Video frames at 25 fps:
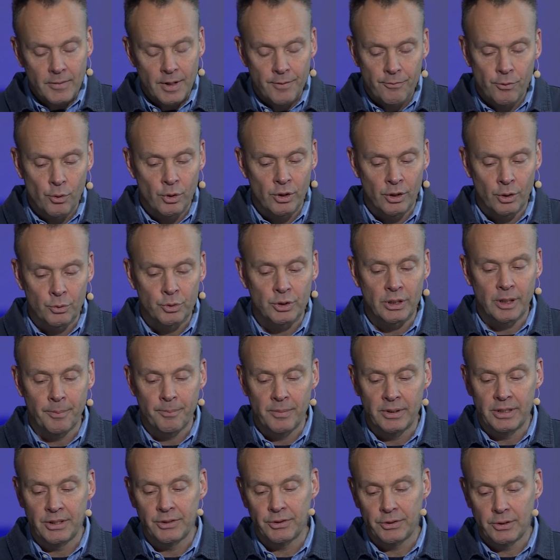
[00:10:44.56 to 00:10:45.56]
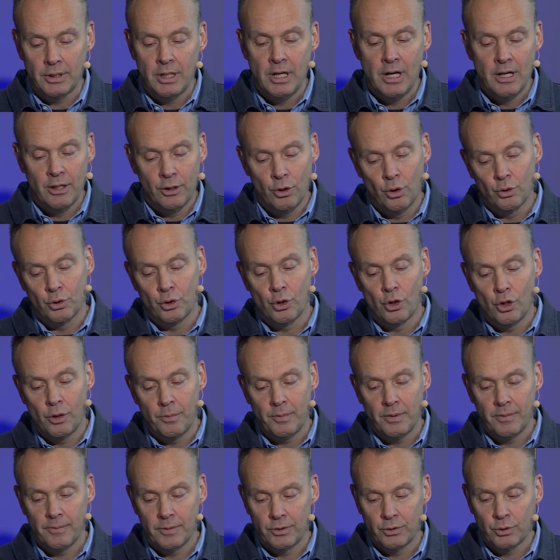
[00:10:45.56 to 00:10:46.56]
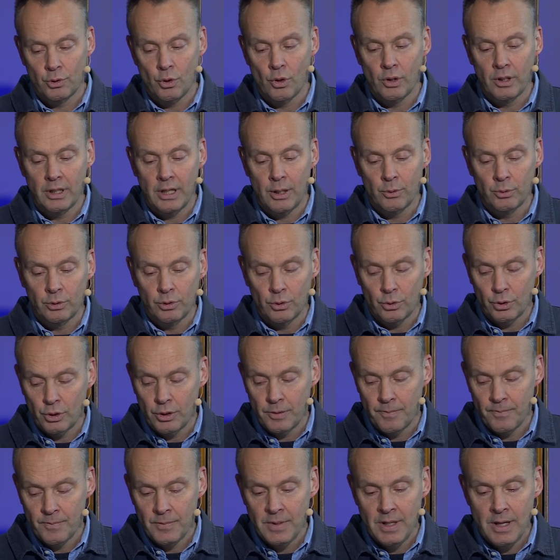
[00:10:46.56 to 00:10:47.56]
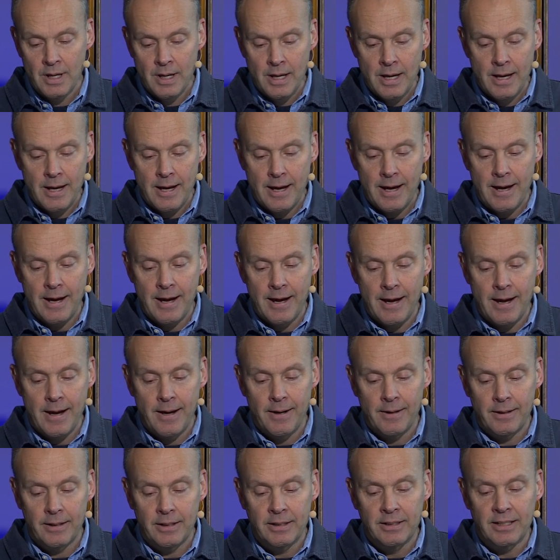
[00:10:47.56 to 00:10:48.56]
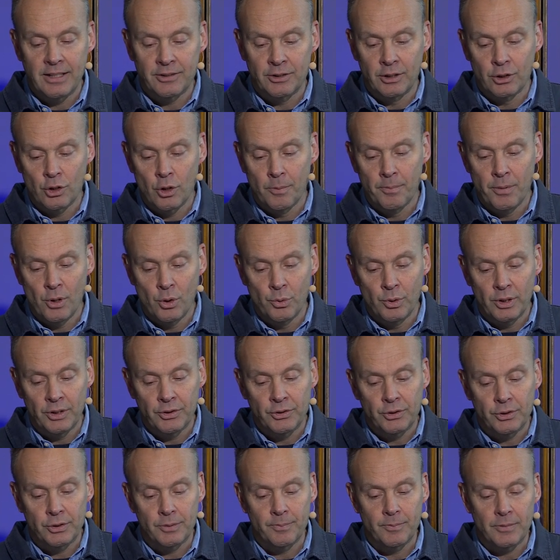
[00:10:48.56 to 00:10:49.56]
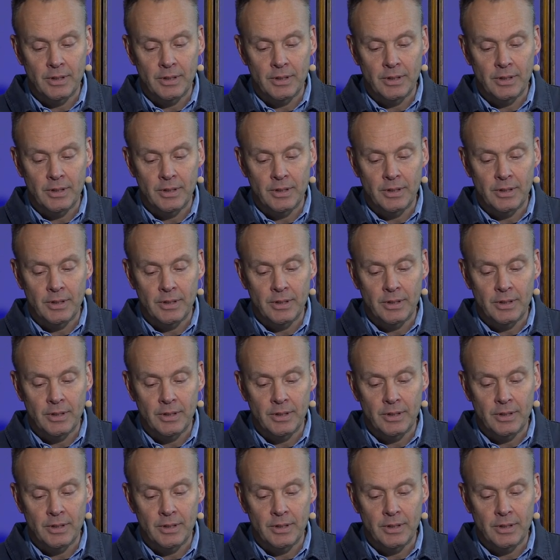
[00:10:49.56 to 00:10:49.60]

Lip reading: for those companies. Long-term, strong outlook. Industrial components,